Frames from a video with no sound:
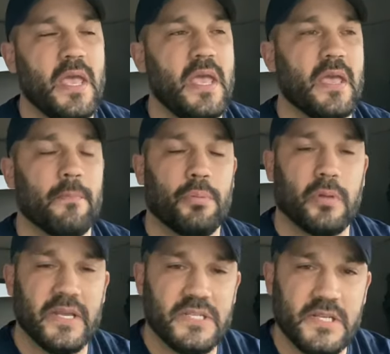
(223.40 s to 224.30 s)
and
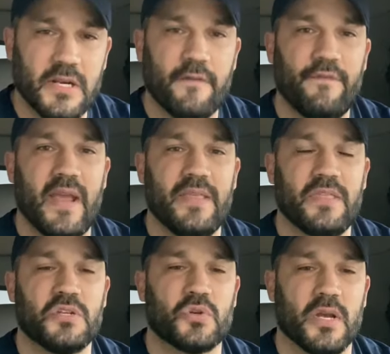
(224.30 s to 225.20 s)
placing your
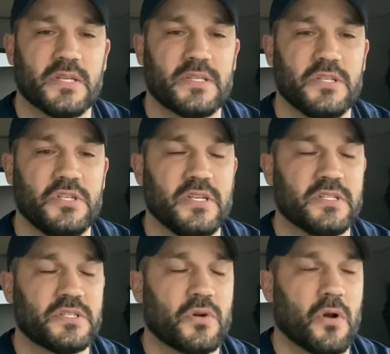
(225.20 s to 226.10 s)
faith and trust in
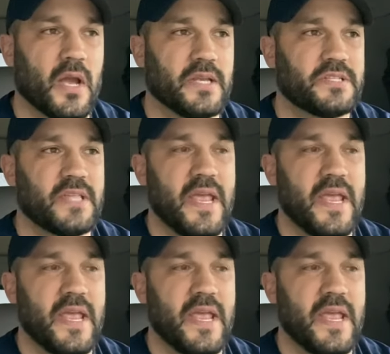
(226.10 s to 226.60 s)
Jesus Christ.